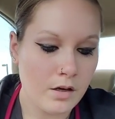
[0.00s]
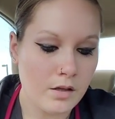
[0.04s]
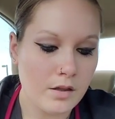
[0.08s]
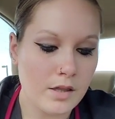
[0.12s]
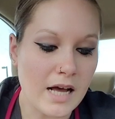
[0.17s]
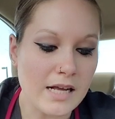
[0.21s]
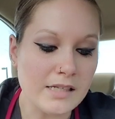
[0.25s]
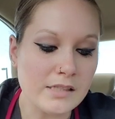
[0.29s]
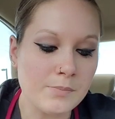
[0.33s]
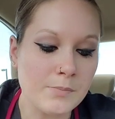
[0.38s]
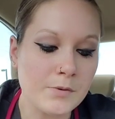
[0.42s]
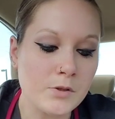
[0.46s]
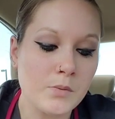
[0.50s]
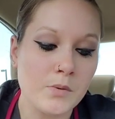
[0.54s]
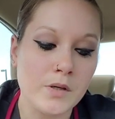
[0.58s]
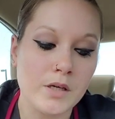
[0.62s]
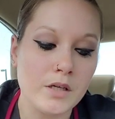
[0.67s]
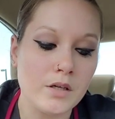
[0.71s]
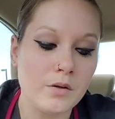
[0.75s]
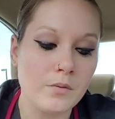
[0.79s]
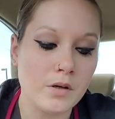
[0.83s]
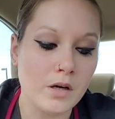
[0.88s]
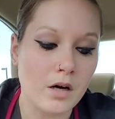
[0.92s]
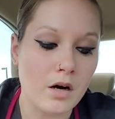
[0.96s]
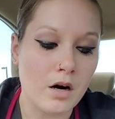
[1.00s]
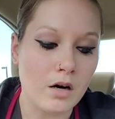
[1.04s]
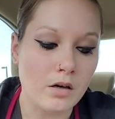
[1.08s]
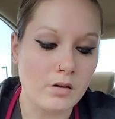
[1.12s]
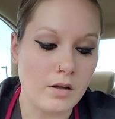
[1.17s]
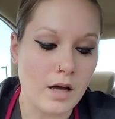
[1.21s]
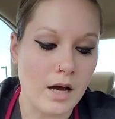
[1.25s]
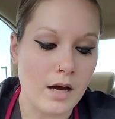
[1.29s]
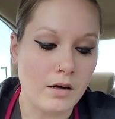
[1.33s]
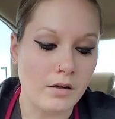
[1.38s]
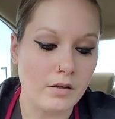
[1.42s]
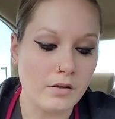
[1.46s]
That's between you and
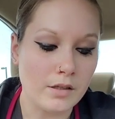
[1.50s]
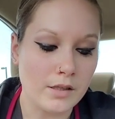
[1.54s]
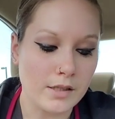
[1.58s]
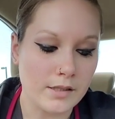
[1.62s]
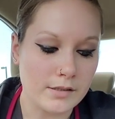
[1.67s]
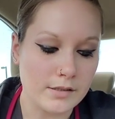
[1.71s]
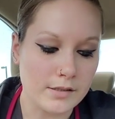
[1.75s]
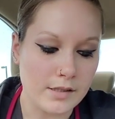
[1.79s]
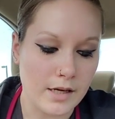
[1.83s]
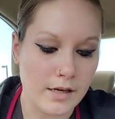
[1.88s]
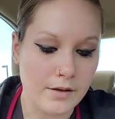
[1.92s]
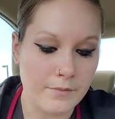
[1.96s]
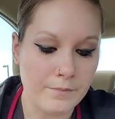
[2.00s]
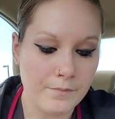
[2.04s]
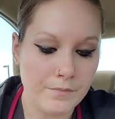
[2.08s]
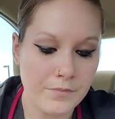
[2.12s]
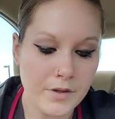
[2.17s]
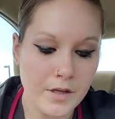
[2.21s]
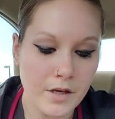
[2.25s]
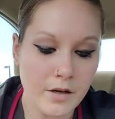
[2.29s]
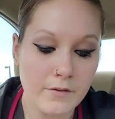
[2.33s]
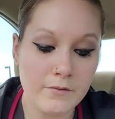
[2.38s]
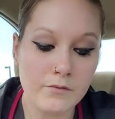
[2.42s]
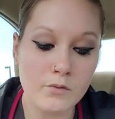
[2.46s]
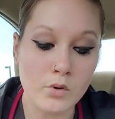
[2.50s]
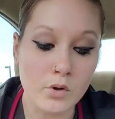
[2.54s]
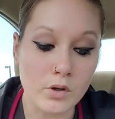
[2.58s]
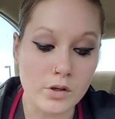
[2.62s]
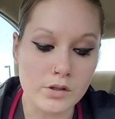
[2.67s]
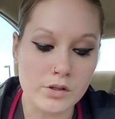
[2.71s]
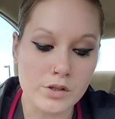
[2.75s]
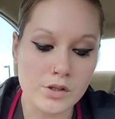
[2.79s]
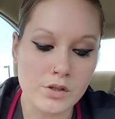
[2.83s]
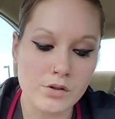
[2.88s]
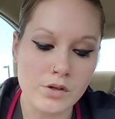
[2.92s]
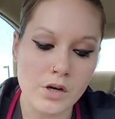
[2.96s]
Carlisle, he'd said. Of
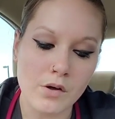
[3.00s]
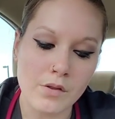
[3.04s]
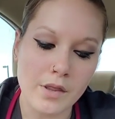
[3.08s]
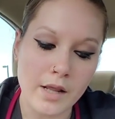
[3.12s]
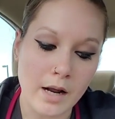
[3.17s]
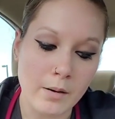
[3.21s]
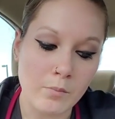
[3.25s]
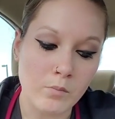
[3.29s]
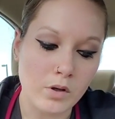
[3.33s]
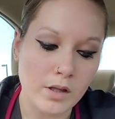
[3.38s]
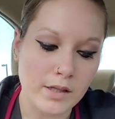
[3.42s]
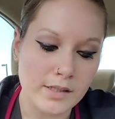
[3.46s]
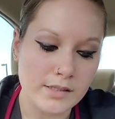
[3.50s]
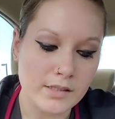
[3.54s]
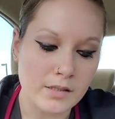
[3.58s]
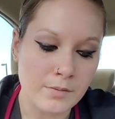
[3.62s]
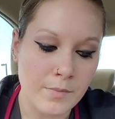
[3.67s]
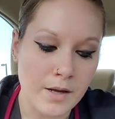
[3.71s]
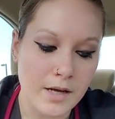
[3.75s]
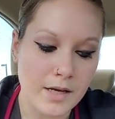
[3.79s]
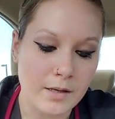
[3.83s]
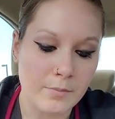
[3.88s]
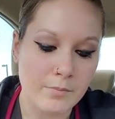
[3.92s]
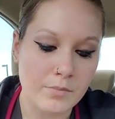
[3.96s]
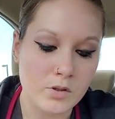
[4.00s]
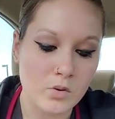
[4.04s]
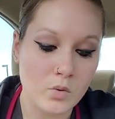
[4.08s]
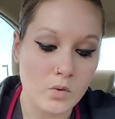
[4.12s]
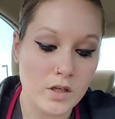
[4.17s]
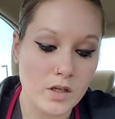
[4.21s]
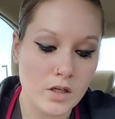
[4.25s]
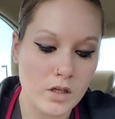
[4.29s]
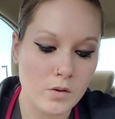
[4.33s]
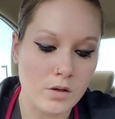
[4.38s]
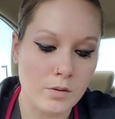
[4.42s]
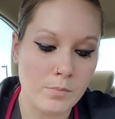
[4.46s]
course, you know that I'm willing to make it
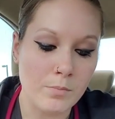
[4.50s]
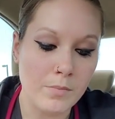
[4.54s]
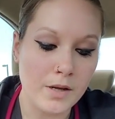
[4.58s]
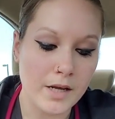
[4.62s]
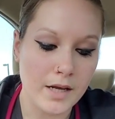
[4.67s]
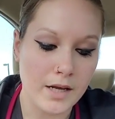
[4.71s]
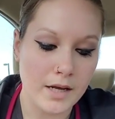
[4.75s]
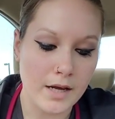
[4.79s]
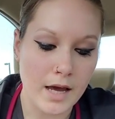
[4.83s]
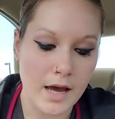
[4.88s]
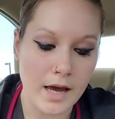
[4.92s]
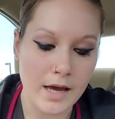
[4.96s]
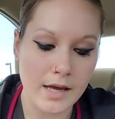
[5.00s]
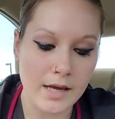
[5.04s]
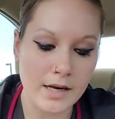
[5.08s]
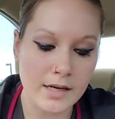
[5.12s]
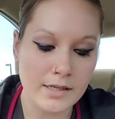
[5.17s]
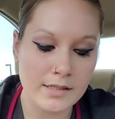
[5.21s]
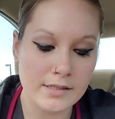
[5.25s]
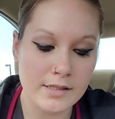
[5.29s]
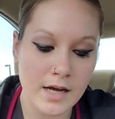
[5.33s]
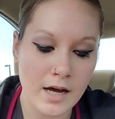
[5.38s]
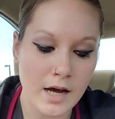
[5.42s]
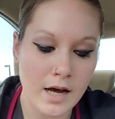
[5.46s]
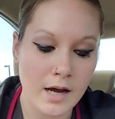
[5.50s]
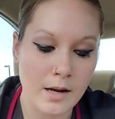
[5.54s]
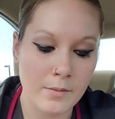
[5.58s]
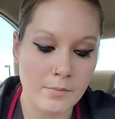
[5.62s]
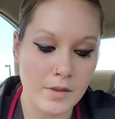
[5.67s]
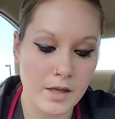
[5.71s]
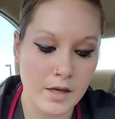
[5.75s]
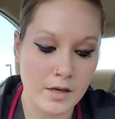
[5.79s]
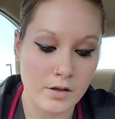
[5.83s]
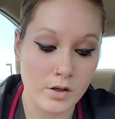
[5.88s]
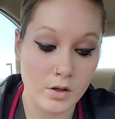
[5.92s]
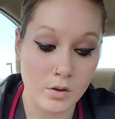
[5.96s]
between you and me at any
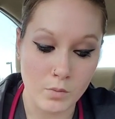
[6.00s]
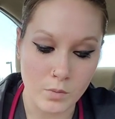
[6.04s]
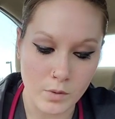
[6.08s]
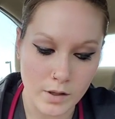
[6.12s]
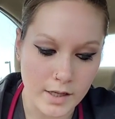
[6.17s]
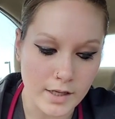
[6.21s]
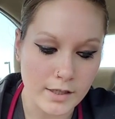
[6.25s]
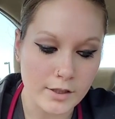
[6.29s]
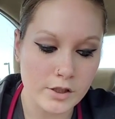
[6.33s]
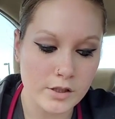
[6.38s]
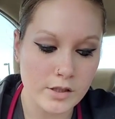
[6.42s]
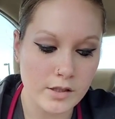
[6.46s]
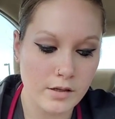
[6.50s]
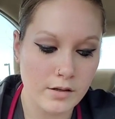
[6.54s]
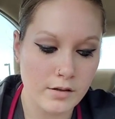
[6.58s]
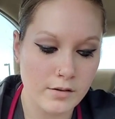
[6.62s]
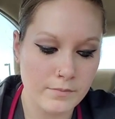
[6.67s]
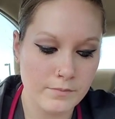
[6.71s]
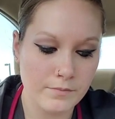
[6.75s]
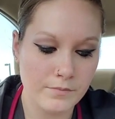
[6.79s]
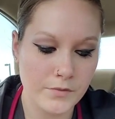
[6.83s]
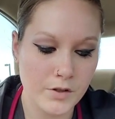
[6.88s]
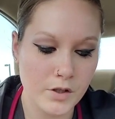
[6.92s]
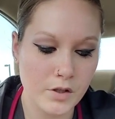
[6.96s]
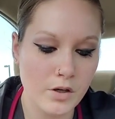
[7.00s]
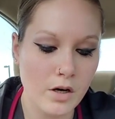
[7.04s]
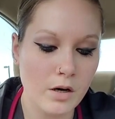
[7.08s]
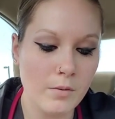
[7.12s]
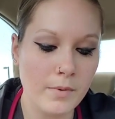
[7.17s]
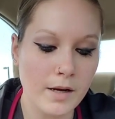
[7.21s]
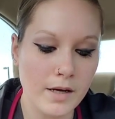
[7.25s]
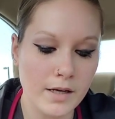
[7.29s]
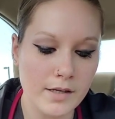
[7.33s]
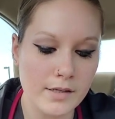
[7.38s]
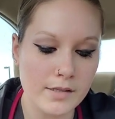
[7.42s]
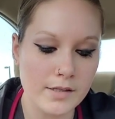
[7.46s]
time that you wish. You know
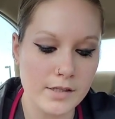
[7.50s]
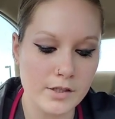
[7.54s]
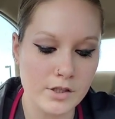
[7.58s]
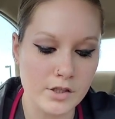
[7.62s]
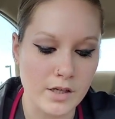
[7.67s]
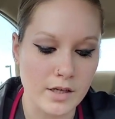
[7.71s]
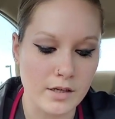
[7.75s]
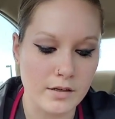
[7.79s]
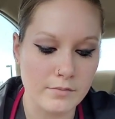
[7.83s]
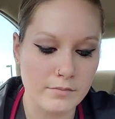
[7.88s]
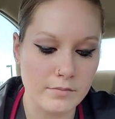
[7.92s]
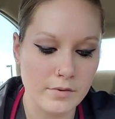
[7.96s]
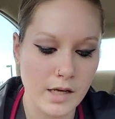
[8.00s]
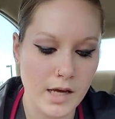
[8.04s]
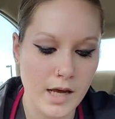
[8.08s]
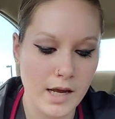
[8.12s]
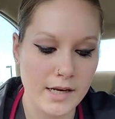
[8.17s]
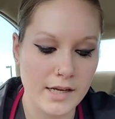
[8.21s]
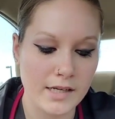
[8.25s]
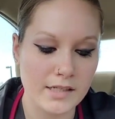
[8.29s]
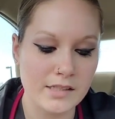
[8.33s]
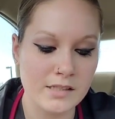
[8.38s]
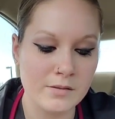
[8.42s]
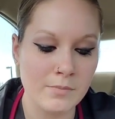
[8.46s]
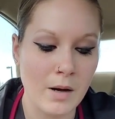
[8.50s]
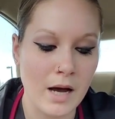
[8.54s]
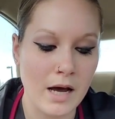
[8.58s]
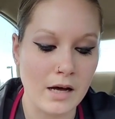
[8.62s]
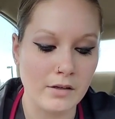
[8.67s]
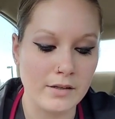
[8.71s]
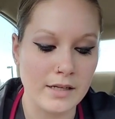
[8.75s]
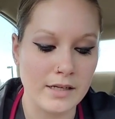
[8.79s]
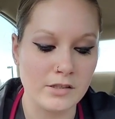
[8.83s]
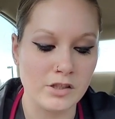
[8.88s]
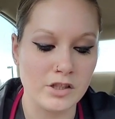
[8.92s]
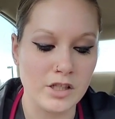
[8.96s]
my condition. And he had
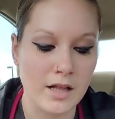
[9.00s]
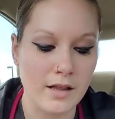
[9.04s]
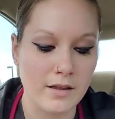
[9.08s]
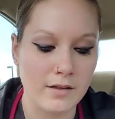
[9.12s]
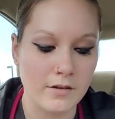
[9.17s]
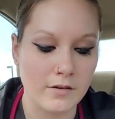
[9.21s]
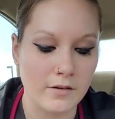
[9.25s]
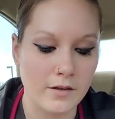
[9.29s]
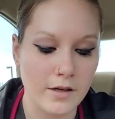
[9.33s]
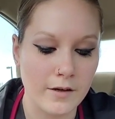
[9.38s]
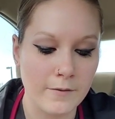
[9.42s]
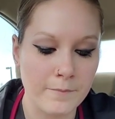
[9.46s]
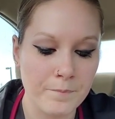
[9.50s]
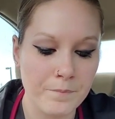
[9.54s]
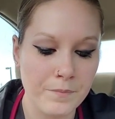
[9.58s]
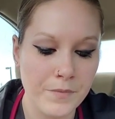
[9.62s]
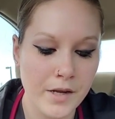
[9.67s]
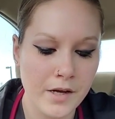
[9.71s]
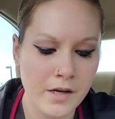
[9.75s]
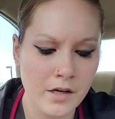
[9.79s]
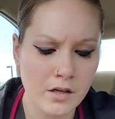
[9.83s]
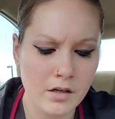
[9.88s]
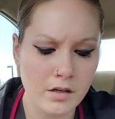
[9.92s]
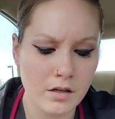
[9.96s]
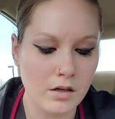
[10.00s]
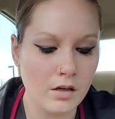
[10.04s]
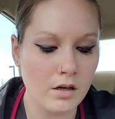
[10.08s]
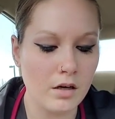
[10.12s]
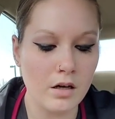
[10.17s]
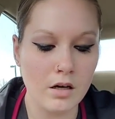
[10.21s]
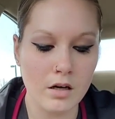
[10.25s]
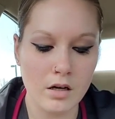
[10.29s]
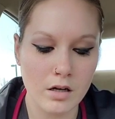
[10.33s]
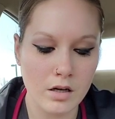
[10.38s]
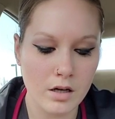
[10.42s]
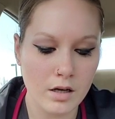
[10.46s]
smiled angelically.
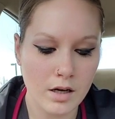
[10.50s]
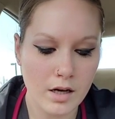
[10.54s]
Ugh,